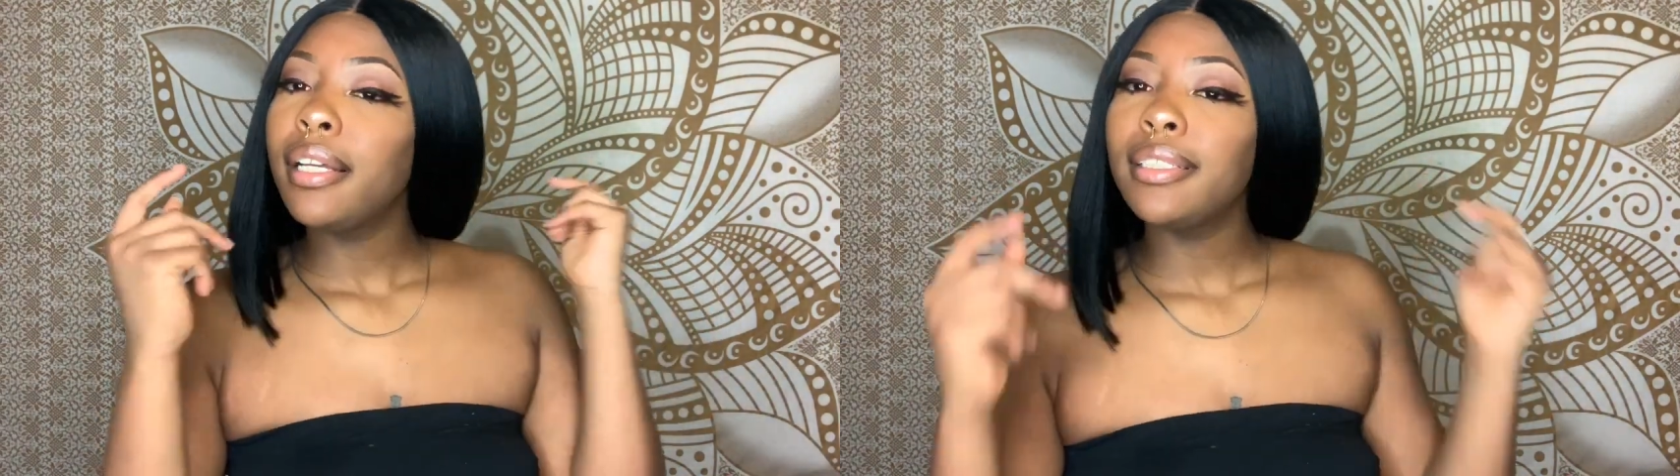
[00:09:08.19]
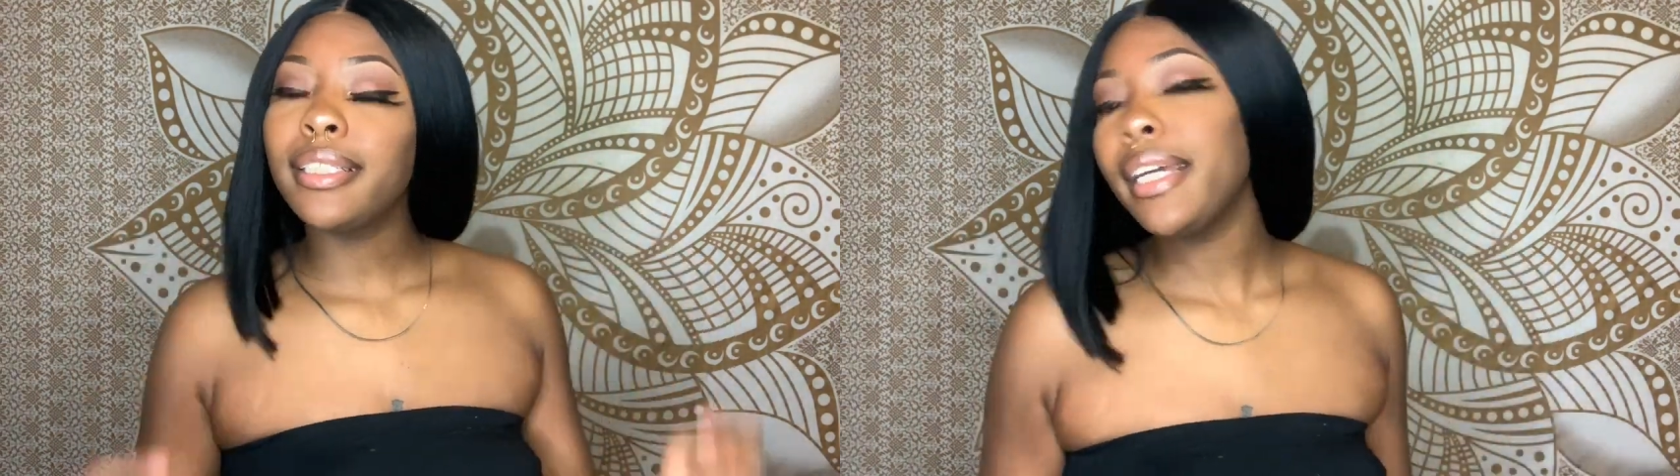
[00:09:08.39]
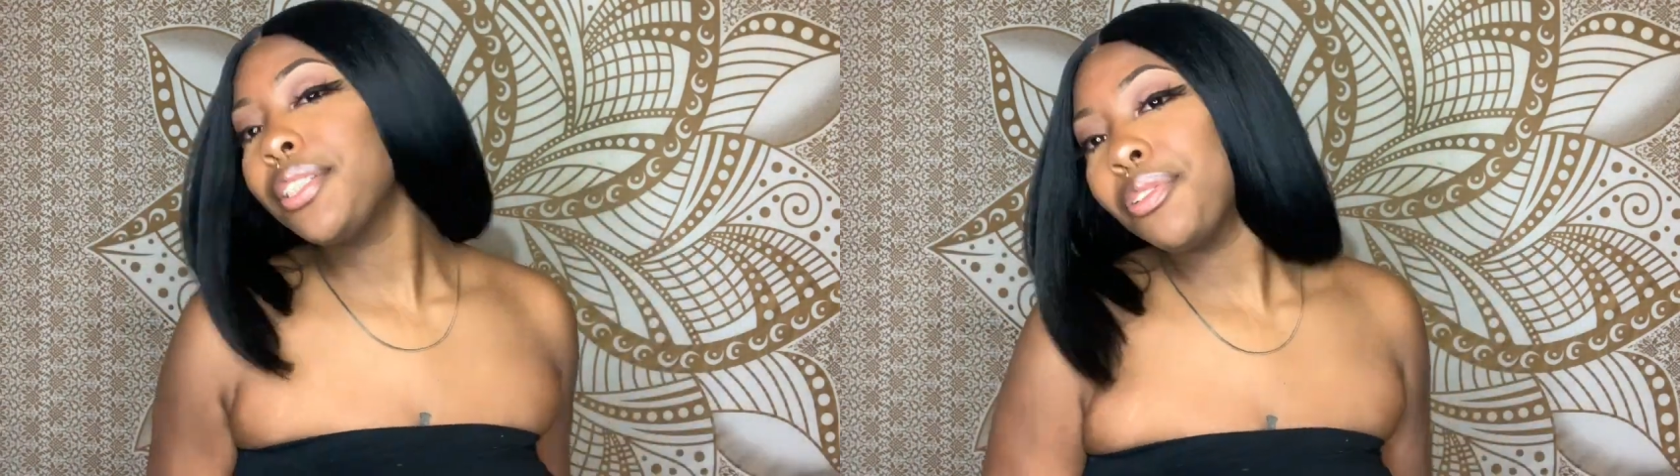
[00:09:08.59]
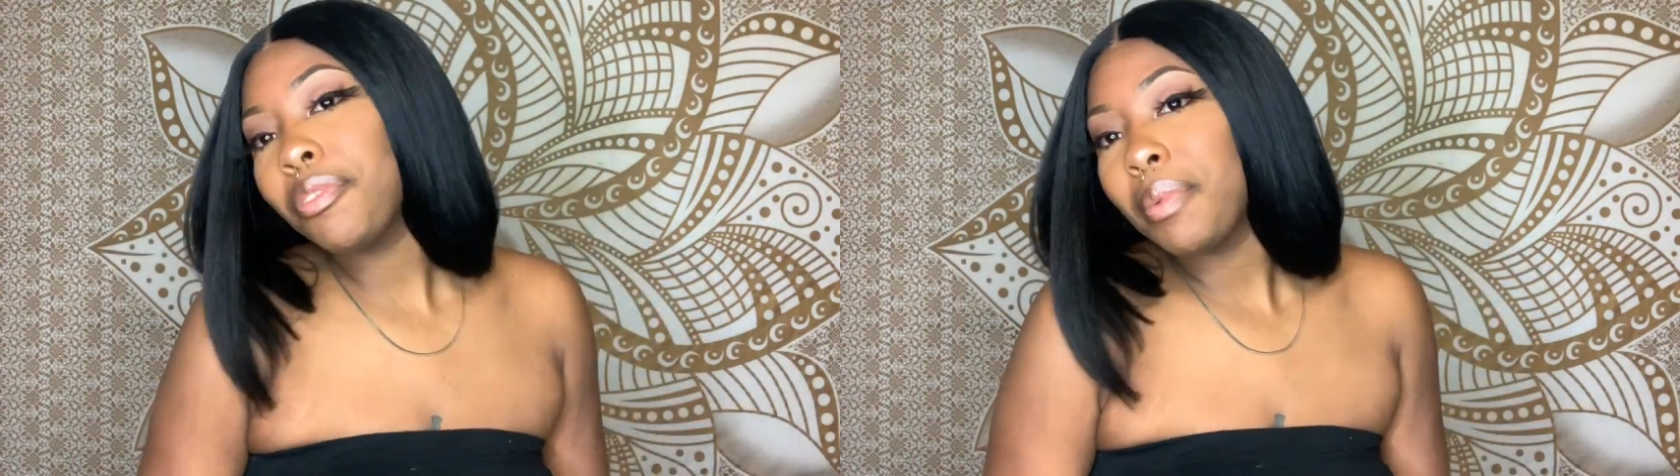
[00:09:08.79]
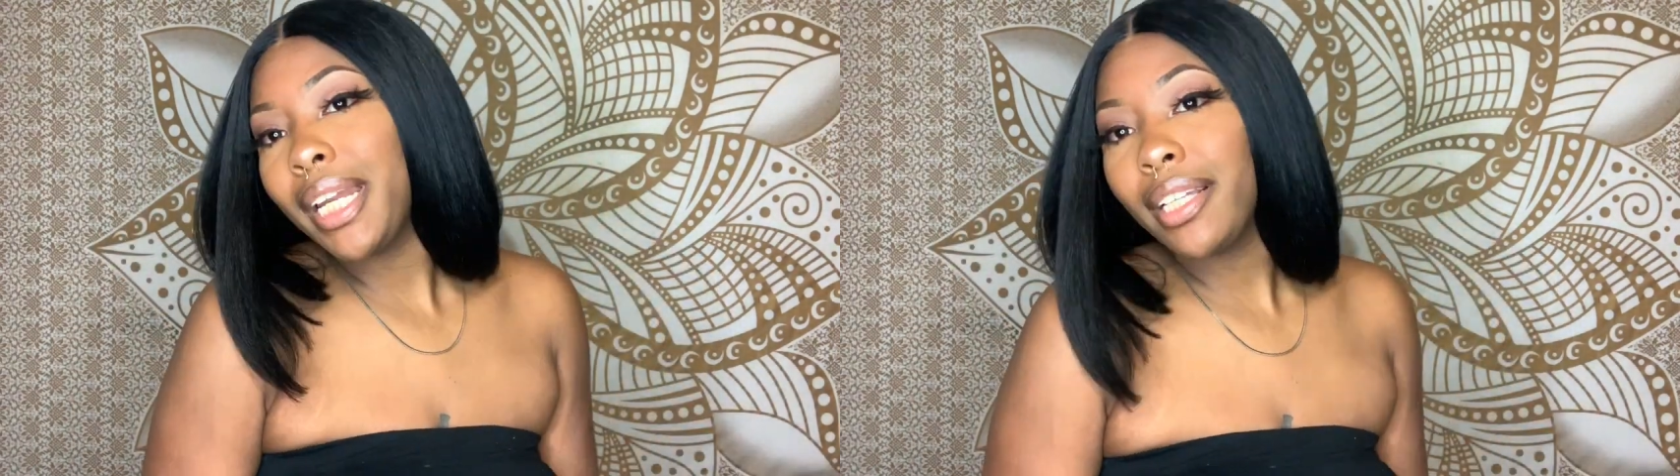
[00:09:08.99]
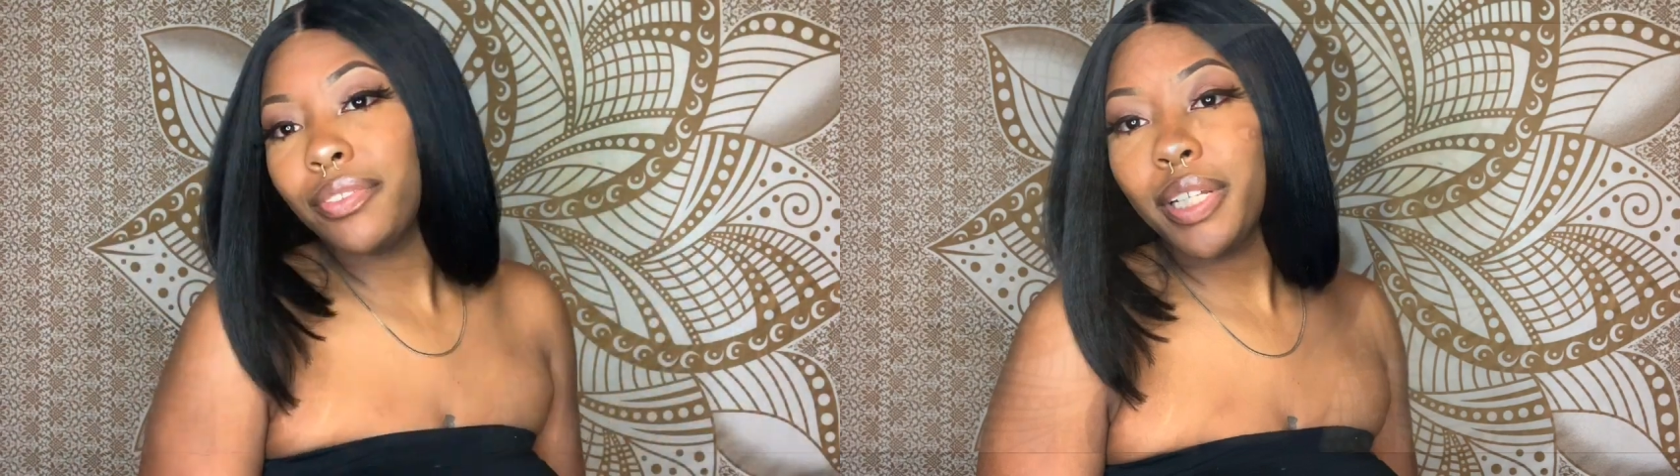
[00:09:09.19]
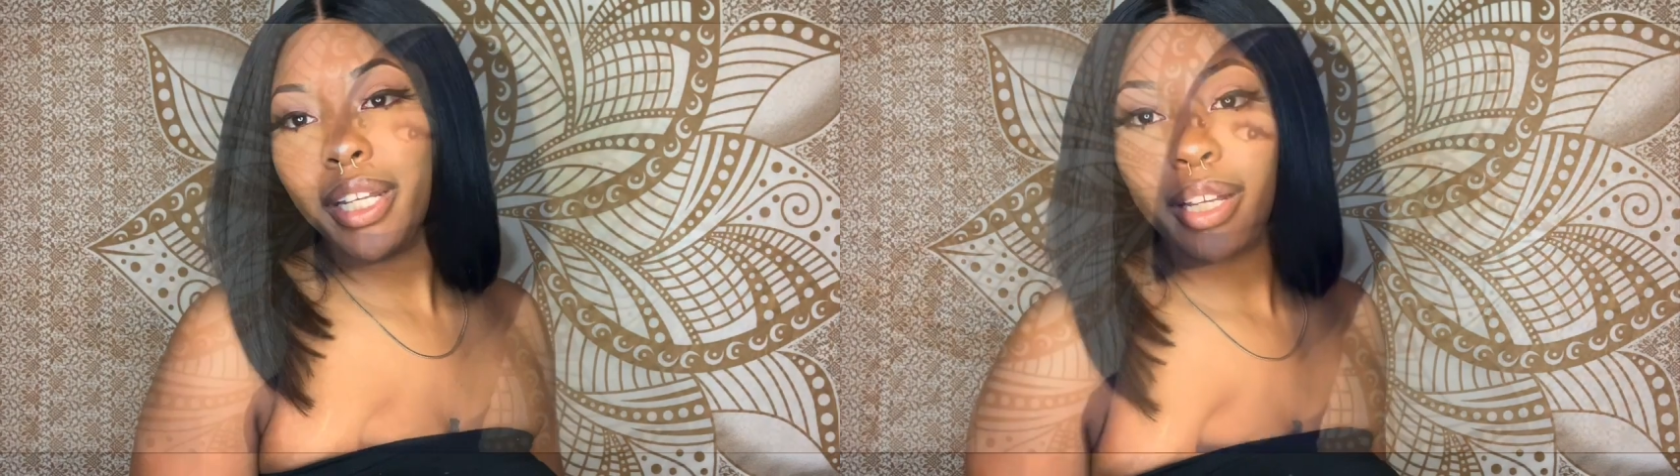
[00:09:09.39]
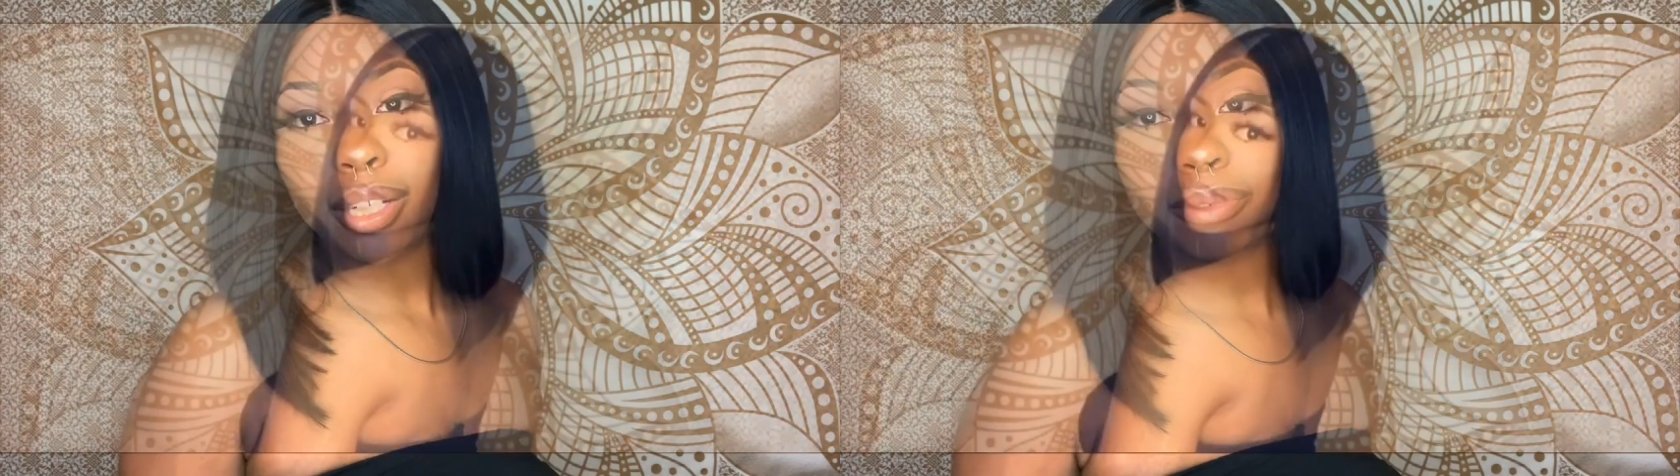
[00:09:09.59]
stay tuned for my next
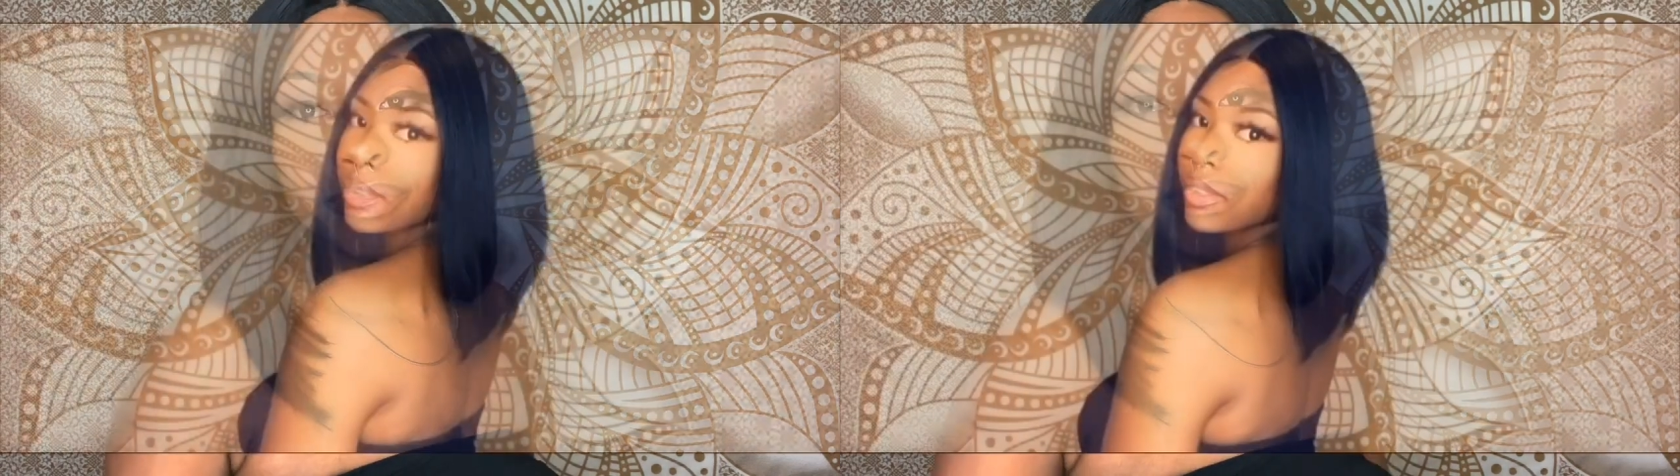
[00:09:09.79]
video.